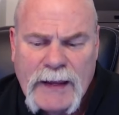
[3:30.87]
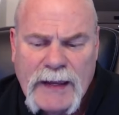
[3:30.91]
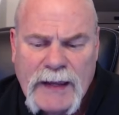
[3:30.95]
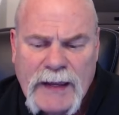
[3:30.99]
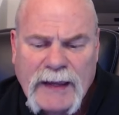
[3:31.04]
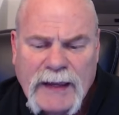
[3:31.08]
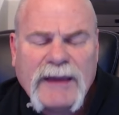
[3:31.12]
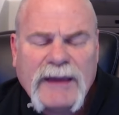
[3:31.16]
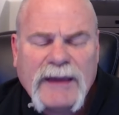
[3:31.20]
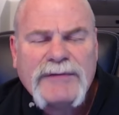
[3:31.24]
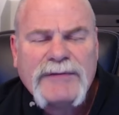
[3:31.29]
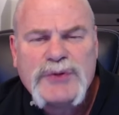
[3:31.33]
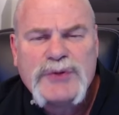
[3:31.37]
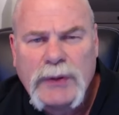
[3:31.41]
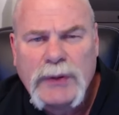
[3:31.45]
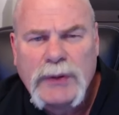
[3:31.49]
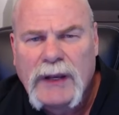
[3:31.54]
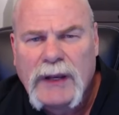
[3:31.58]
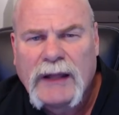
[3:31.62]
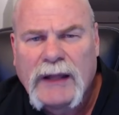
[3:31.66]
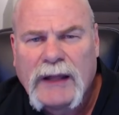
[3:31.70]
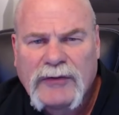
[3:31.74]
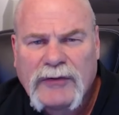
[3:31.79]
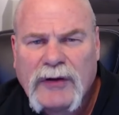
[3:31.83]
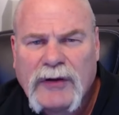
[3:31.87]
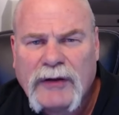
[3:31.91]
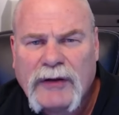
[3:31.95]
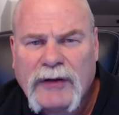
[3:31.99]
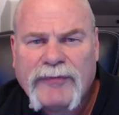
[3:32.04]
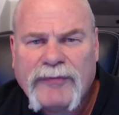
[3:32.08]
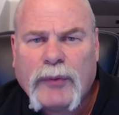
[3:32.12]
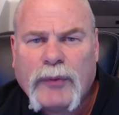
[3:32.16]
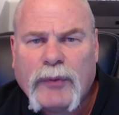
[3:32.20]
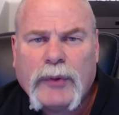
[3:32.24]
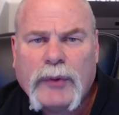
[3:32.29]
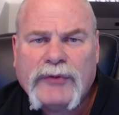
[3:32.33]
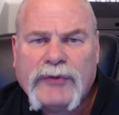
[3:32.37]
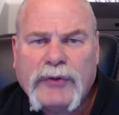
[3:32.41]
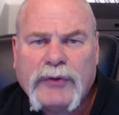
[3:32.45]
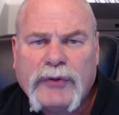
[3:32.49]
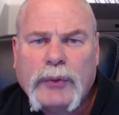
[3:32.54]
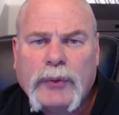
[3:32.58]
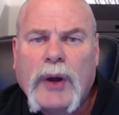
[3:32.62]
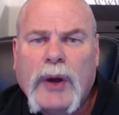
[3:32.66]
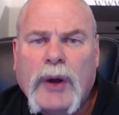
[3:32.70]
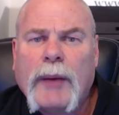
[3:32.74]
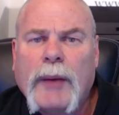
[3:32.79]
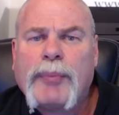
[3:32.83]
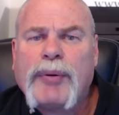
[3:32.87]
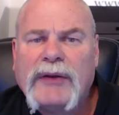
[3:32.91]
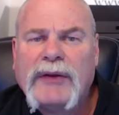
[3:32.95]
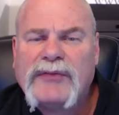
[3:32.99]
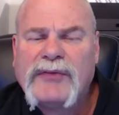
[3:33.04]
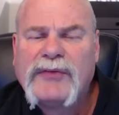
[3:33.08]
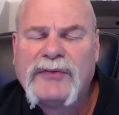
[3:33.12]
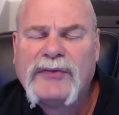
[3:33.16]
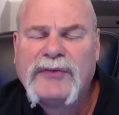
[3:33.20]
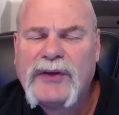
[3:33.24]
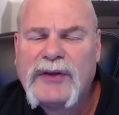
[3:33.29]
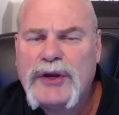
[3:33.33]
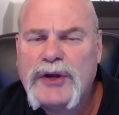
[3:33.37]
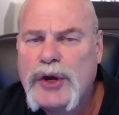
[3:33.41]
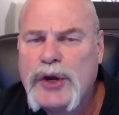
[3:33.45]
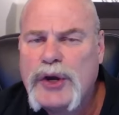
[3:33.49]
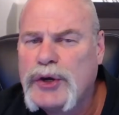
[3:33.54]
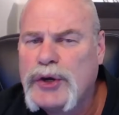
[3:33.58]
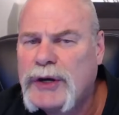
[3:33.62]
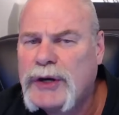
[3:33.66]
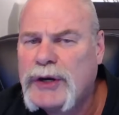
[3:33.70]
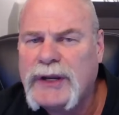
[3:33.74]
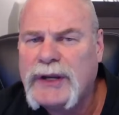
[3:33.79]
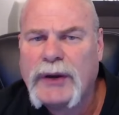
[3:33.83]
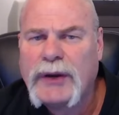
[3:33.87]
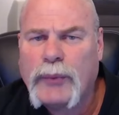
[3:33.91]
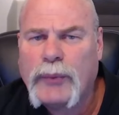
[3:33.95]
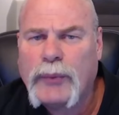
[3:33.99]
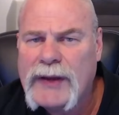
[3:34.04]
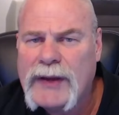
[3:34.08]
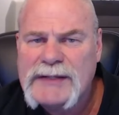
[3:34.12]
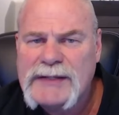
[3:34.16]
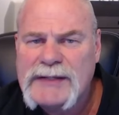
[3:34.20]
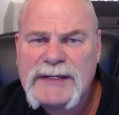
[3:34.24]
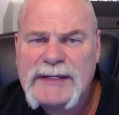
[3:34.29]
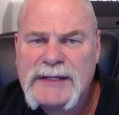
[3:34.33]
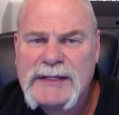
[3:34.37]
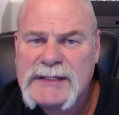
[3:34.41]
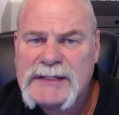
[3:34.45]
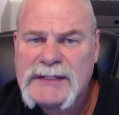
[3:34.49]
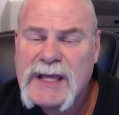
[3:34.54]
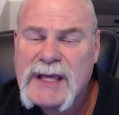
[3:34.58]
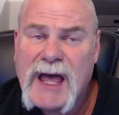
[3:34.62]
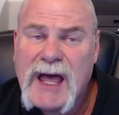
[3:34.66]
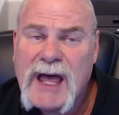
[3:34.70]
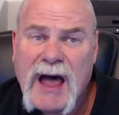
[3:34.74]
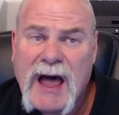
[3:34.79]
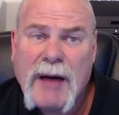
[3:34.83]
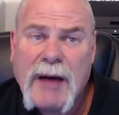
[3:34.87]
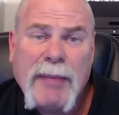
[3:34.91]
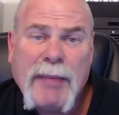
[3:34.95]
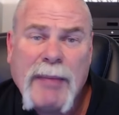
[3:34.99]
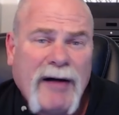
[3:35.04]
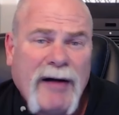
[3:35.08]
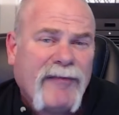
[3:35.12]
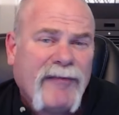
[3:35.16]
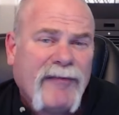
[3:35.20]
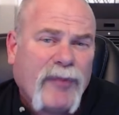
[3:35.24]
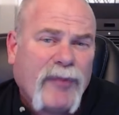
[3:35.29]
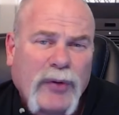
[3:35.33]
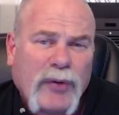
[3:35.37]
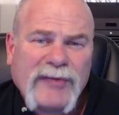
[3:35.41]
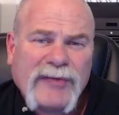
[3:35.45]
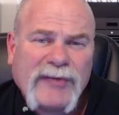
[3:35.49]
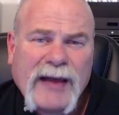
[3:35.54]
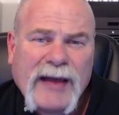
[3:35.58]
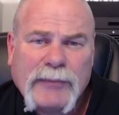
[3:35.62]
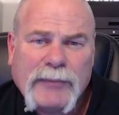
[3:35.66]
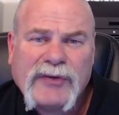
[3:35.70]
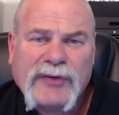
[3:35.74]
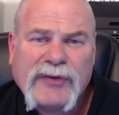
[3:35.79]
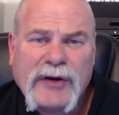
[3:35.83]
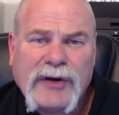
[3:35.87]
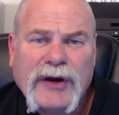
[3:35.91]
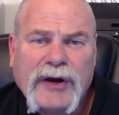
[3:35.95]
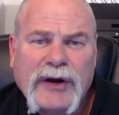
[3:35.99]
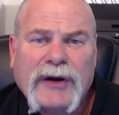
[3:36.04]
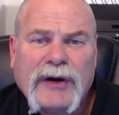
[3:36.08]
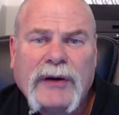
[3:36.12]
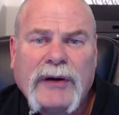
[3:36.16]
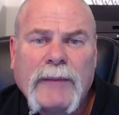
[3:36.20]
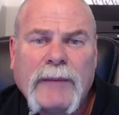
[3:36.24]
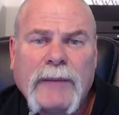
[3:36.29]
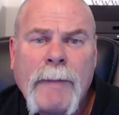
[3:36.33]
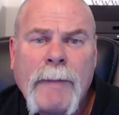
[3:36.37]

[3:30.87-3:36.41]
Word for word: it gives you a lot to look forward to. Apprentices in union get raises about four times a year.